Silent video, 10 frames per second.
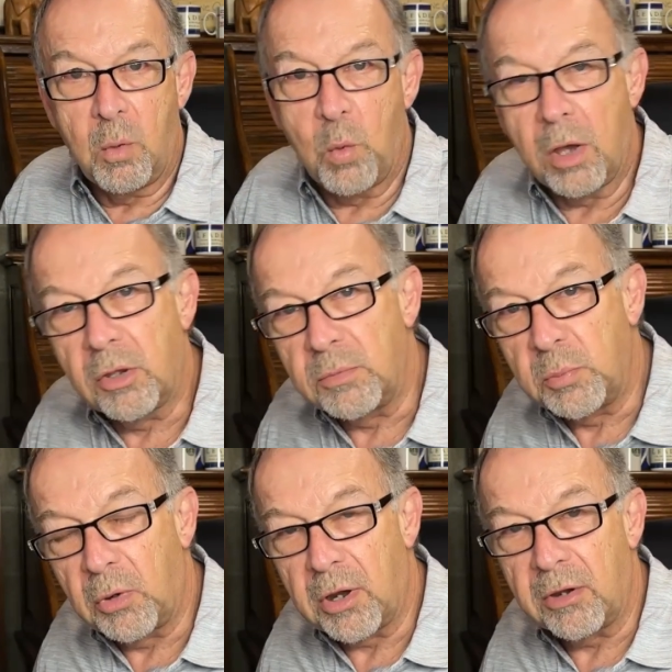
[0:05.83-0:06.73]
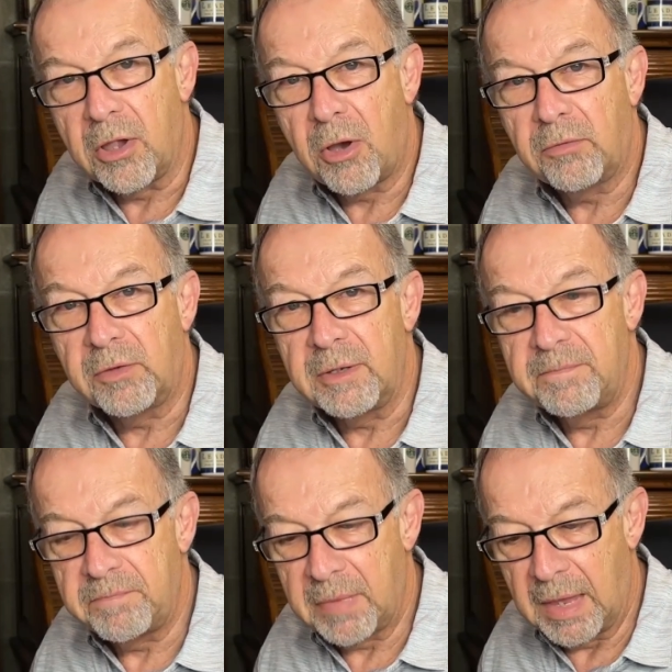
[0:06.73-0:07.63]
Welcome to Prayer and Coffee.
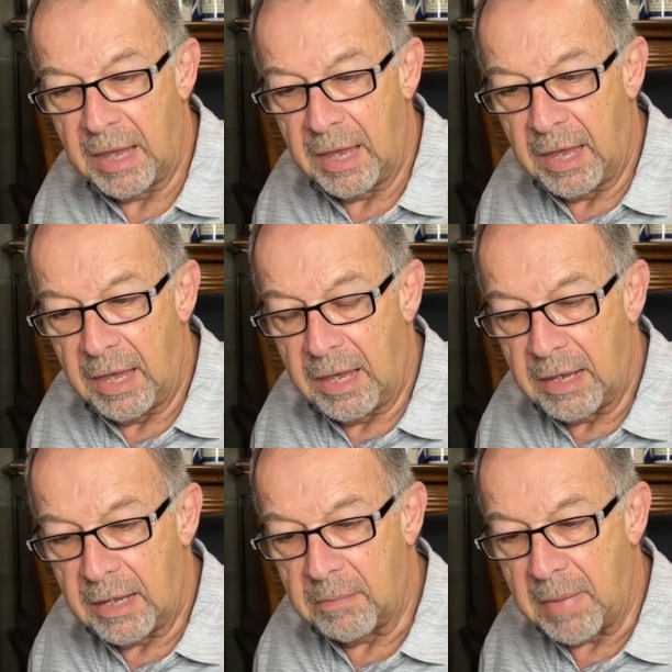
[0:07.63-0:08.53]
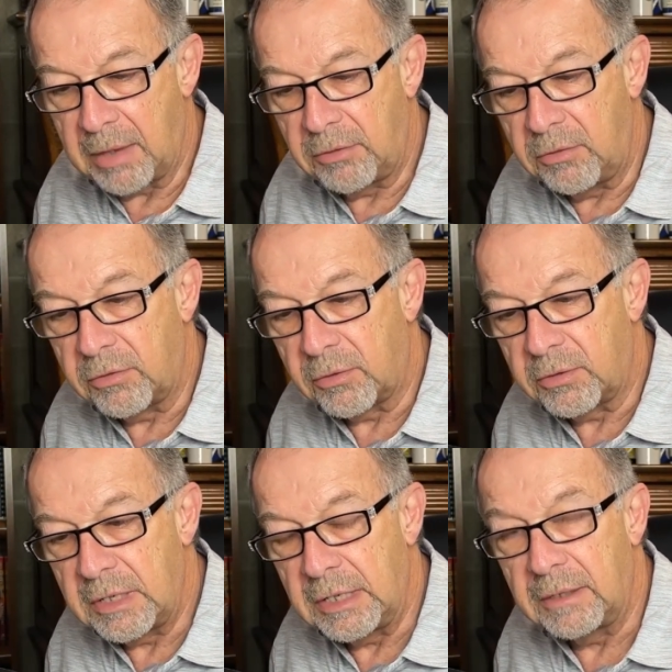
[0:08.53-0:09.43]
In Matthew
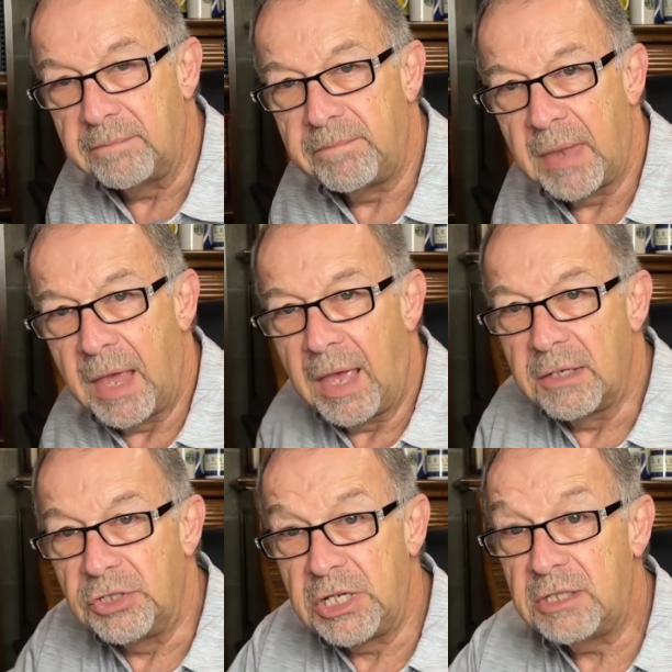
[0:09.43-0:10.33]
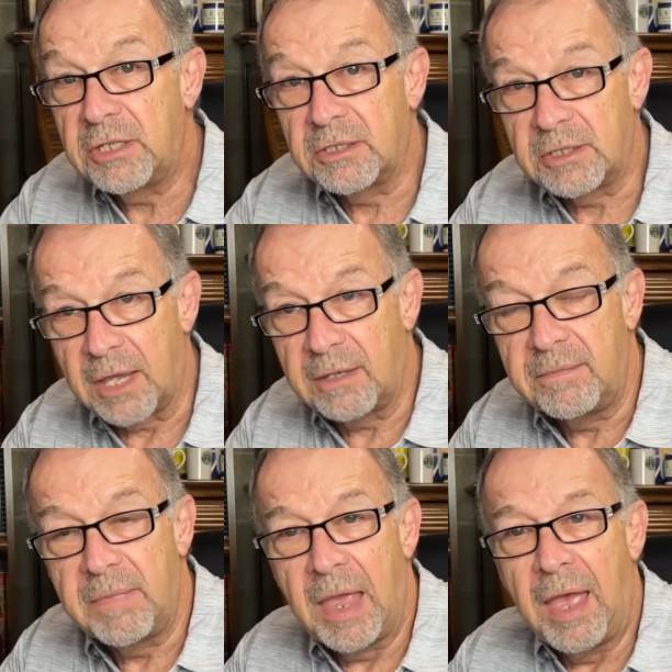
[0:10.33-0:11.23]
13, Jesus said,
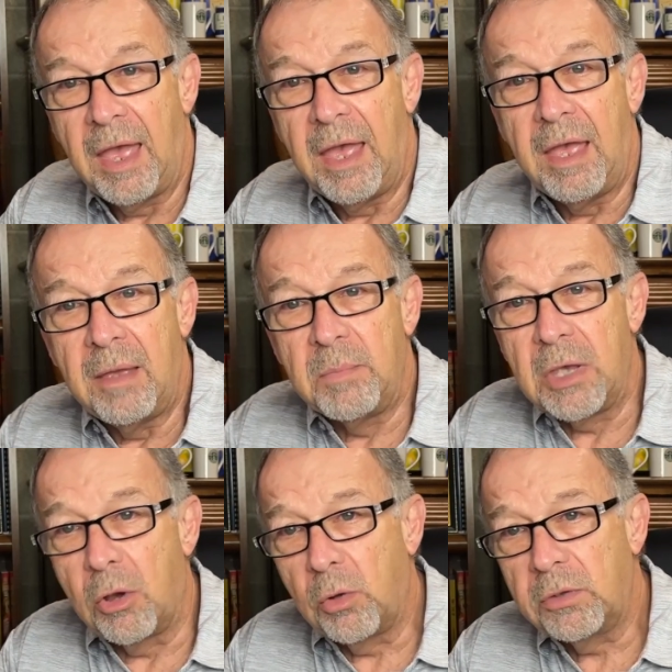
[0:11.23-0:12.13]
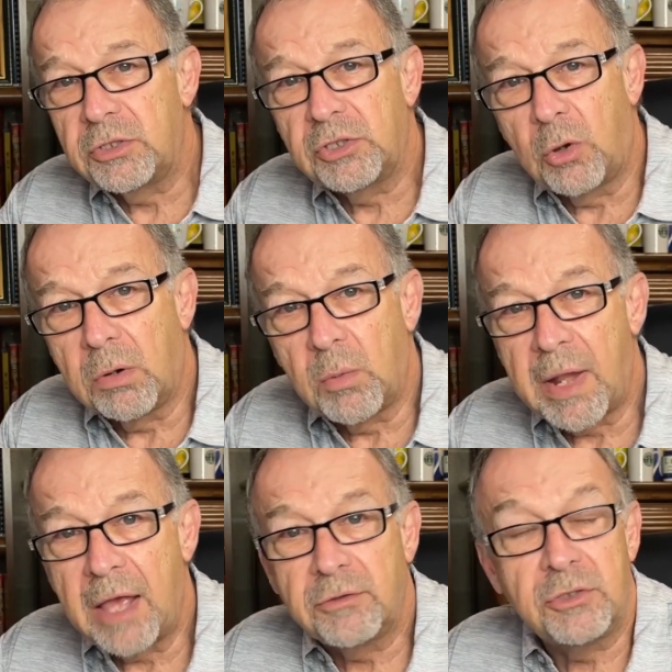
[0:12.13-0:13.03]
Behold, a sower
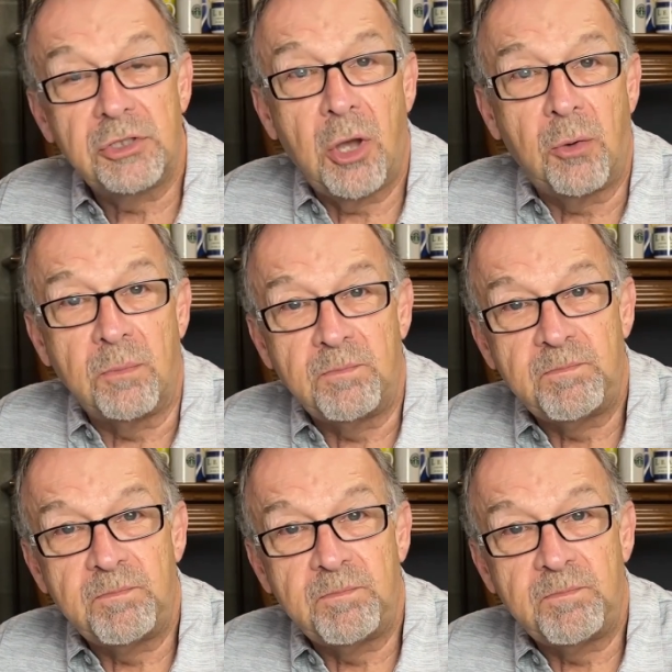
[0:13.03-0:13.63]
went out to sow.